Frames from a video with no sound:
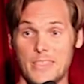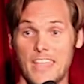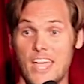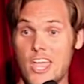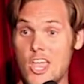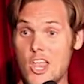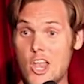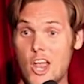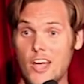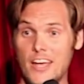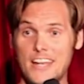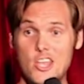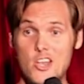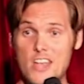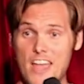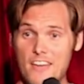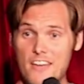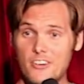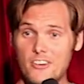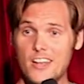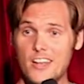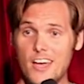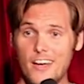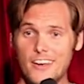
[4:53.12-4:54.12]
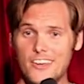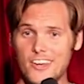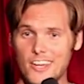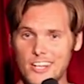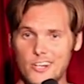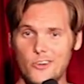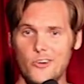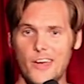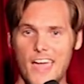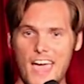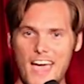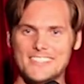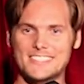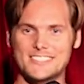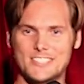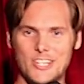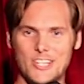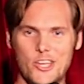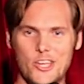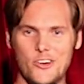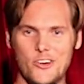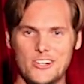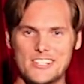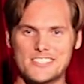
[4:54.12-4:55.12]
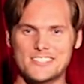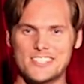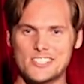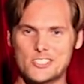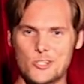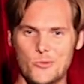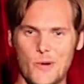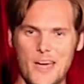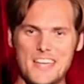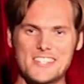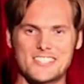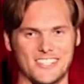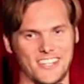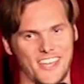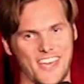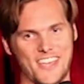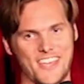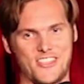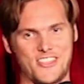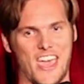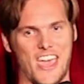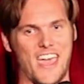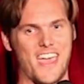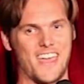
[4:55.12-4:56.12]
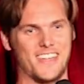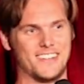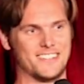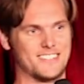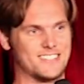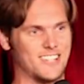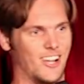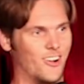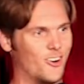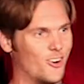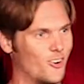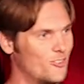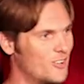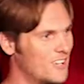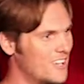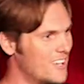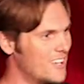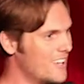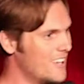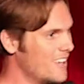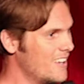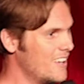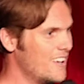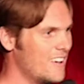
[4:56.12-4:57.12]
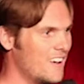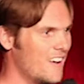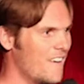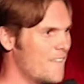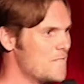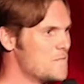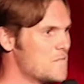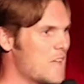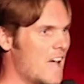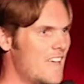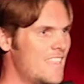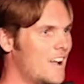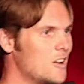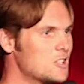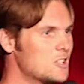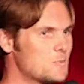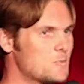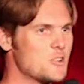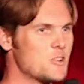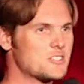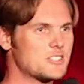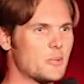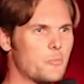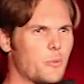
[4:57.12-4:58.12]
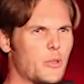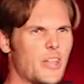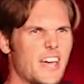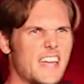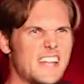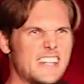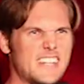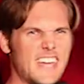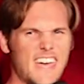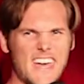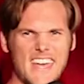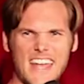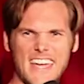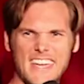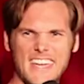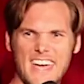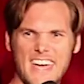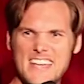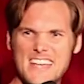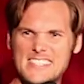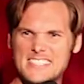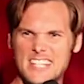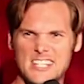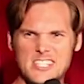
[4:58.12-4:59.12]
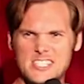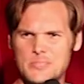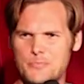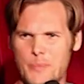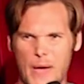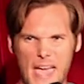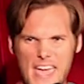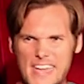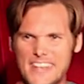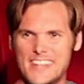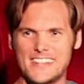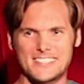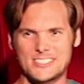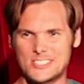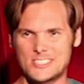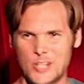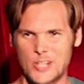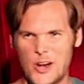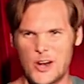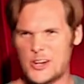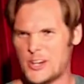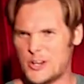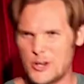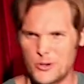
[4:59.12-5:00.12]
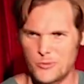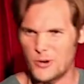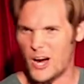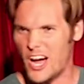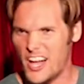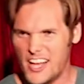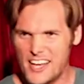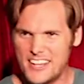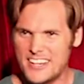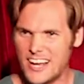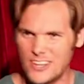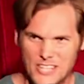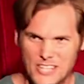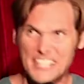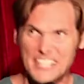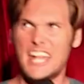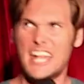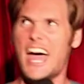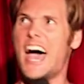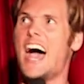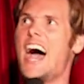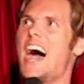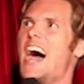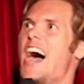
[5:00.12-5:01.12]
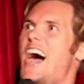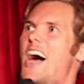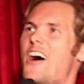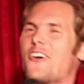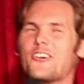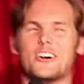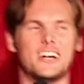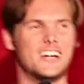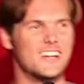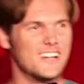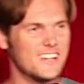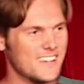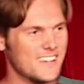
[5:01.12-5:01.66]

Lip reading: You know, and you never know you're going to react until you're in a situation like that. And I was supposed to play dead, I guess. I just panicked and started to run. I was like, no!